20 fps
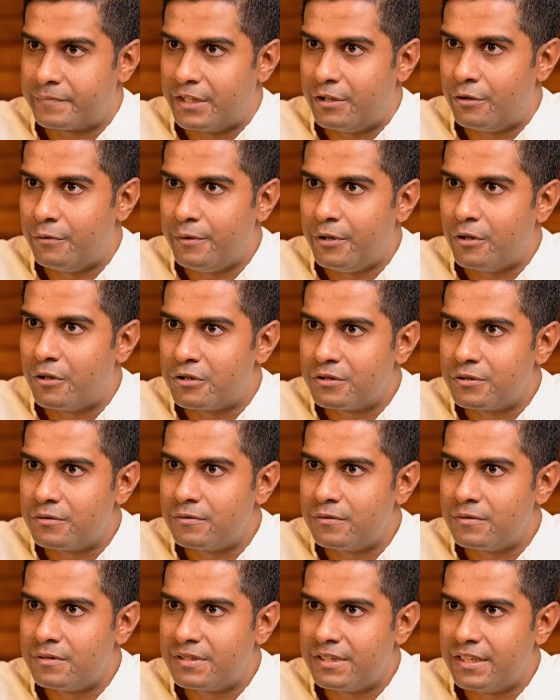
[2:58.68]
we
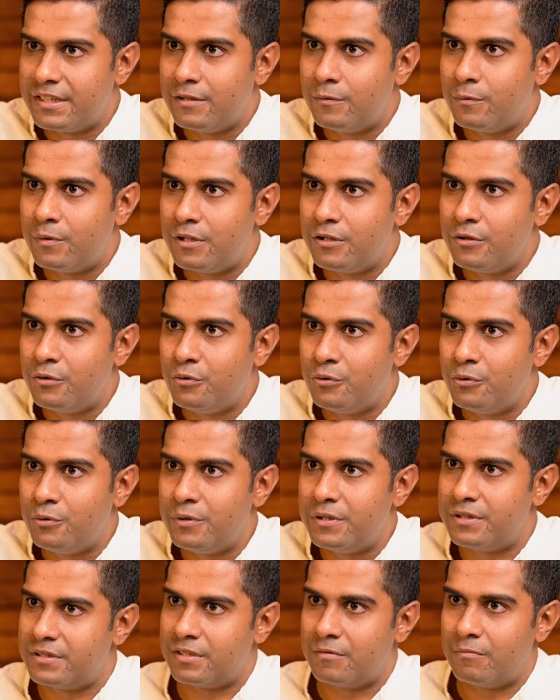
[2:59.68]
also say the word guru
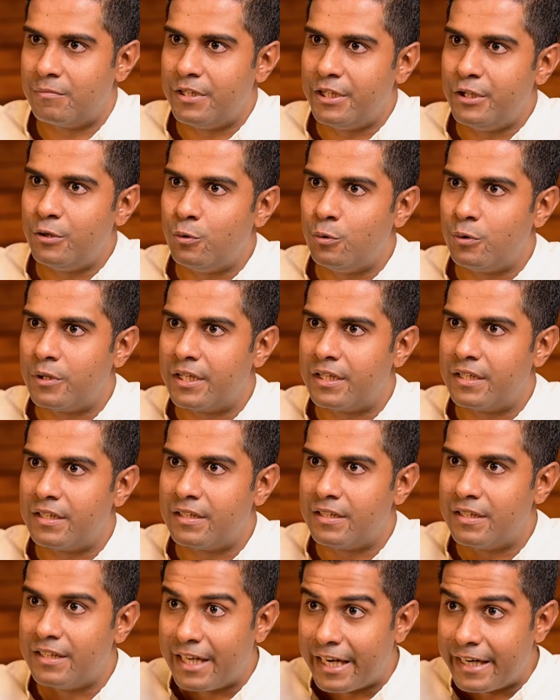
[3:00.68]
is somebody who
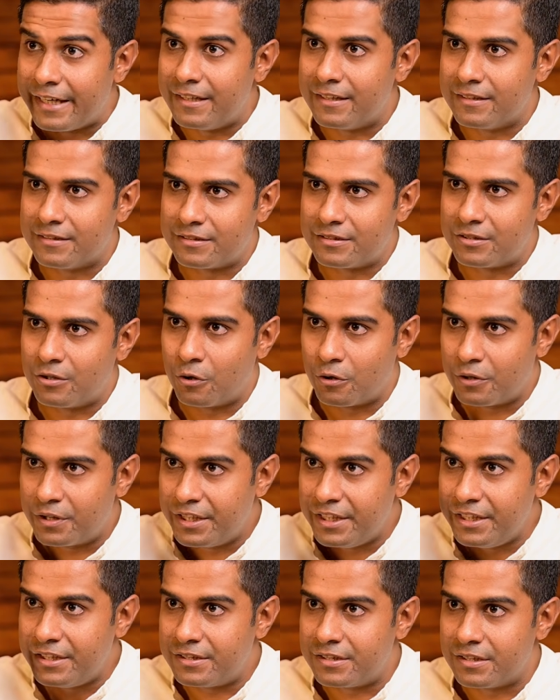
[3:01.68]
can guide us or
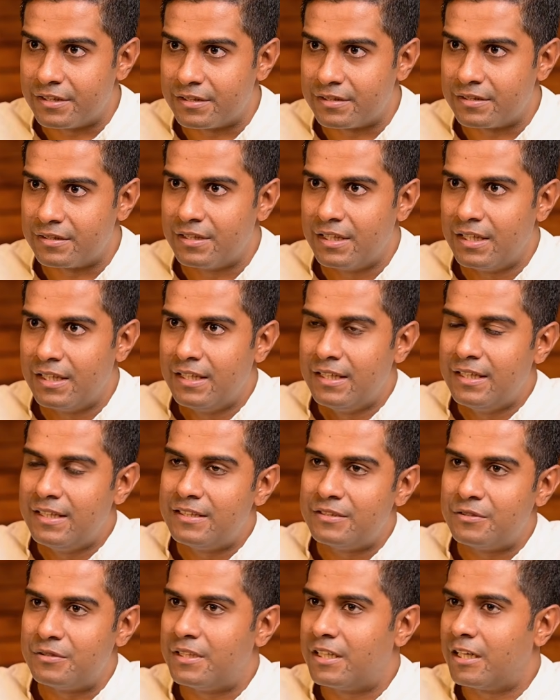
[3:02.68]
teach us.
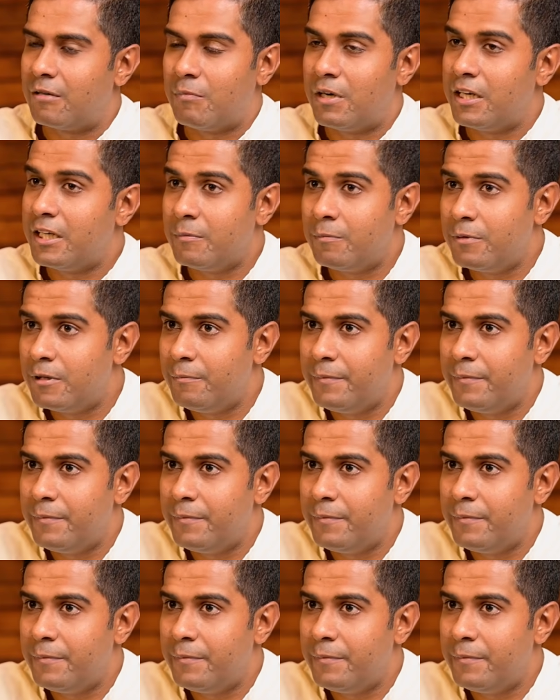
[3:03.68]
So there are multiple